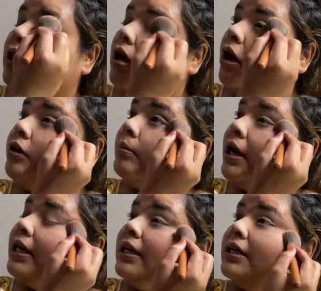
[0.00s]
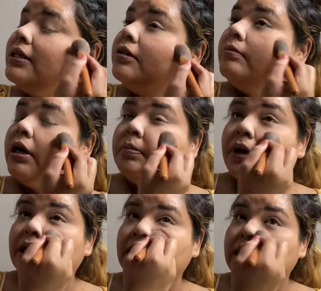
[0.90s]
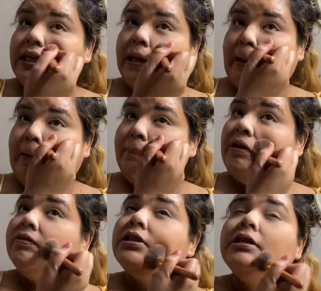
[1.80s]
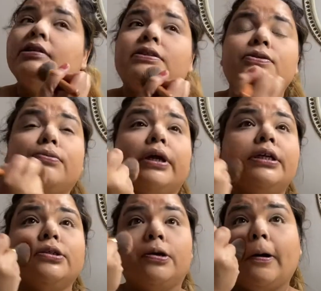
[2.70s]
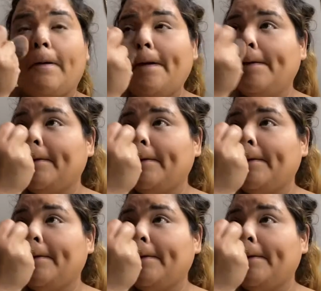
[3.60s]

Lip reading: on my end and my body, everything is ready to go.